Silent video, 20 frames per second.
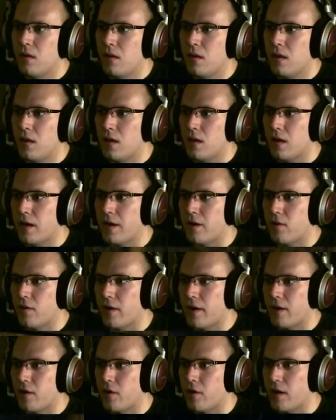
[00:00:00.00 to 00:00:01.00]
Alright,
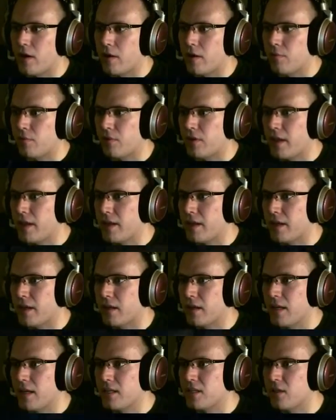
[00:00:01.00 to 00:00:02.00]
alright, alright, alright. Planning.
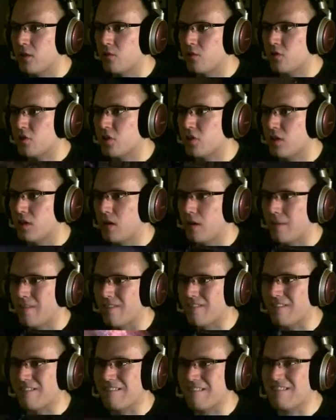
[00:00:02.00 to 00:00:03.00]
Hey, Doge.
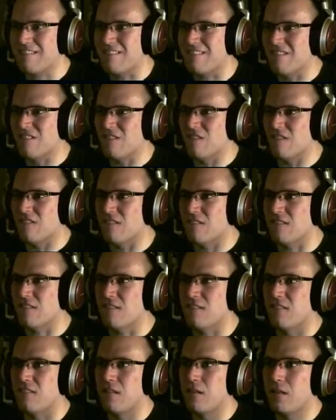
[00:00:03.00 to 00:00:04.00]

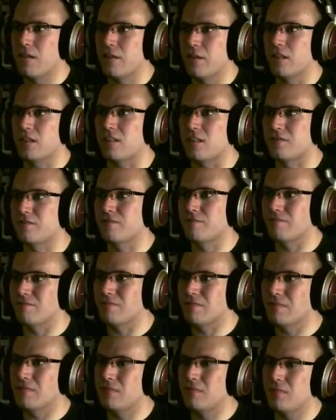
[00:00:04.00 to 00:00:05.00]
you little...
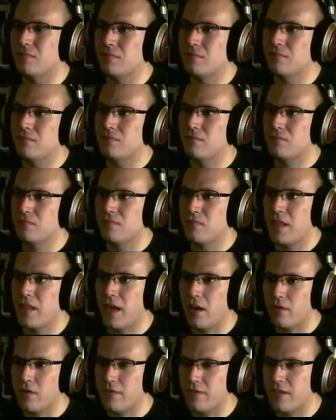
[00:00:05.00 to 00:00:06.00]
Yeah,
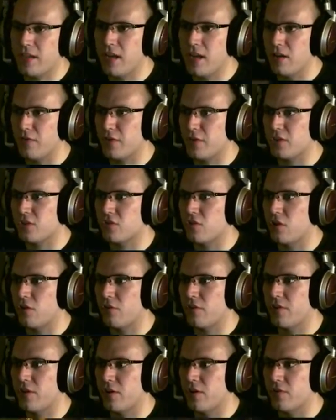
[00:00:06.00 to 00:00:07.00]
I don't even care if you're stronger
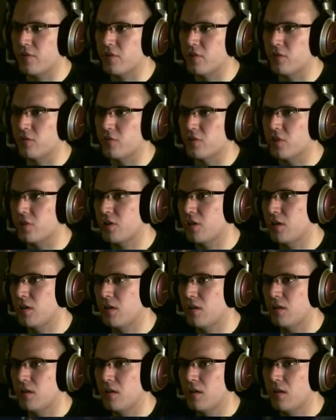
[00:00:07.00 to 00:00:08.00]
than other Doge.
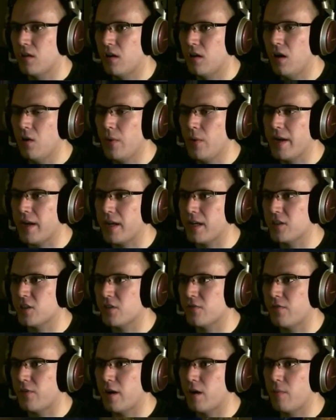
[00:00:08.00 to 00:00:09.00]
Oh, wait, I could
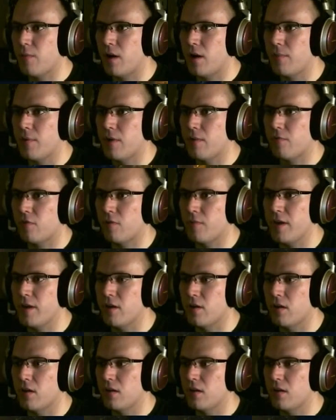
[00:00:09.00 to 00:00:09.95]
just firebomb him from here